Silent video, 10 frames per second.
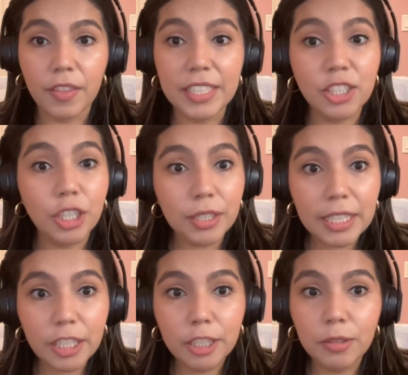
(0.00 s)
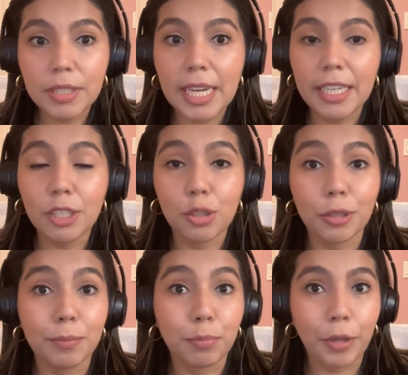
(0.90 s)
This could include taking
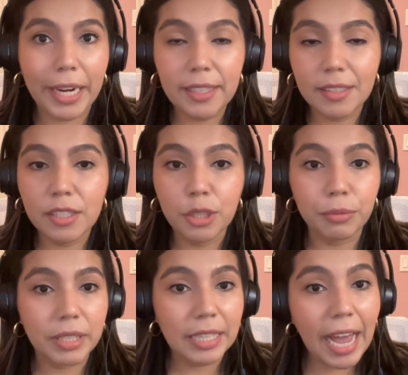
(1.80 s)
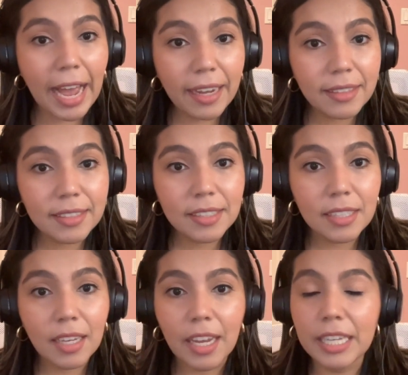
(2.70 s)
short breaks to
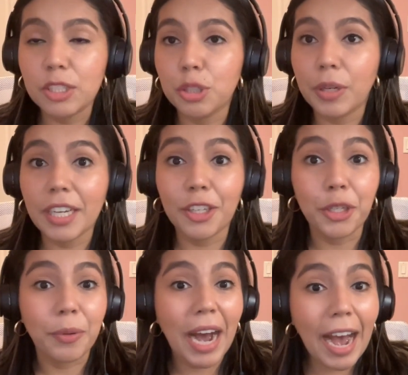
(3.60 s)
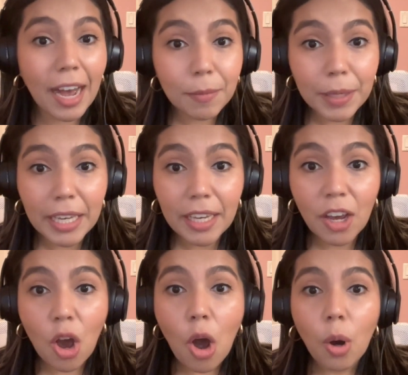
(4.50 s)
relax, enjoying a new hobby,
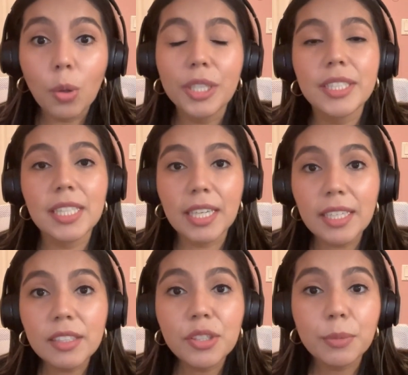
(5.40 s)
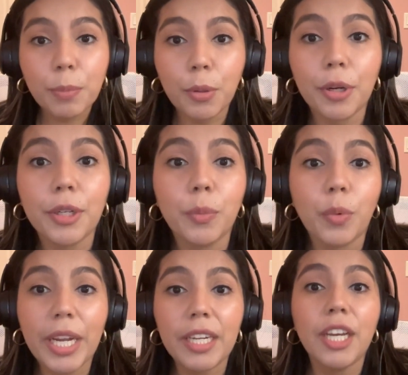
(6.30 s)
or seeking support
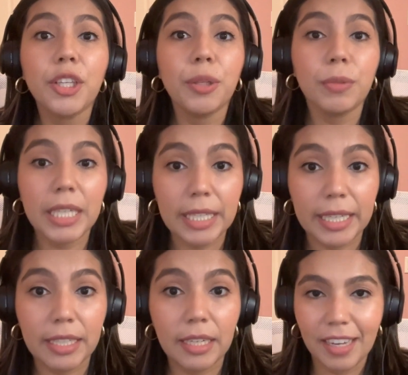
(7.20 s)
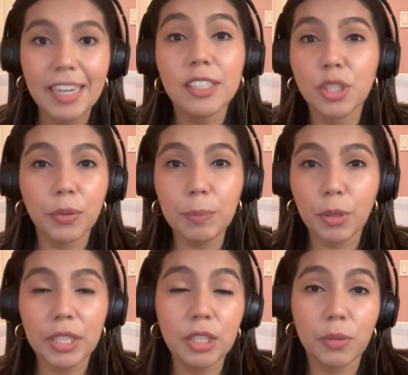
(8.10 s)
when you need it. It is so
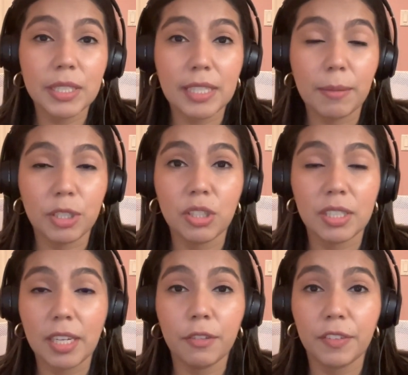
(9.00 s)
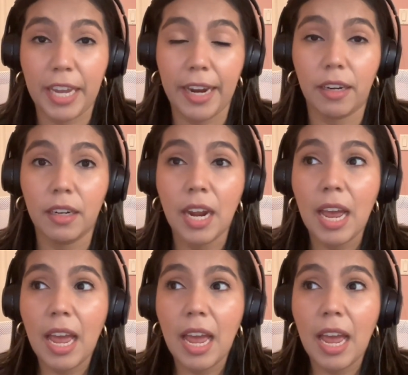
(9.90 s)
important to establish self-care.